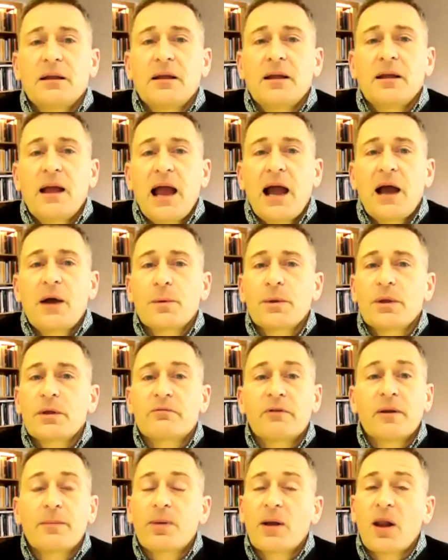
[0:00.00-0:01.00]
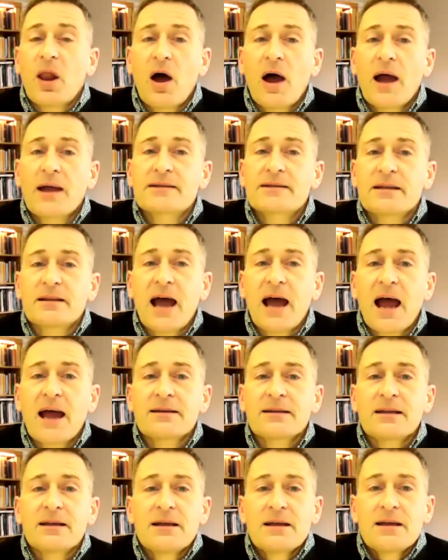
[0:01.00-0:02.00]
How will you reply to that
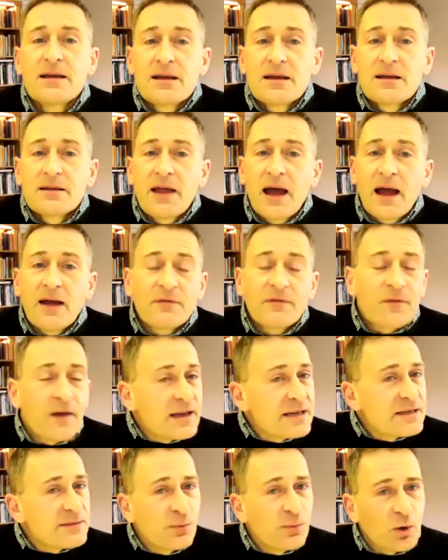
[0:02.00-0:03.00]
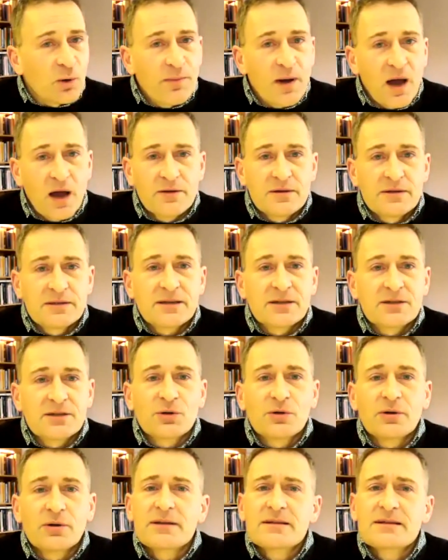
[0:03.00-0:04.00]
Facebook post to
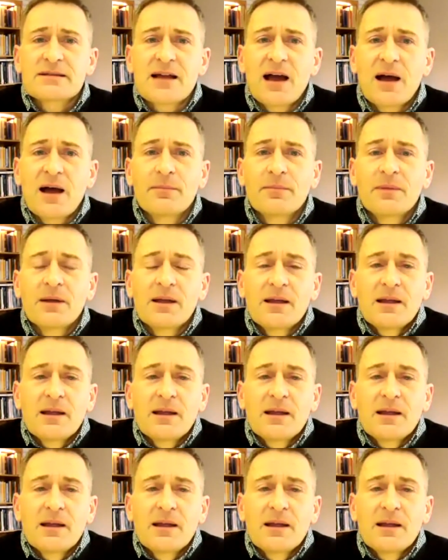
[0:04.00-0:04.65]
join some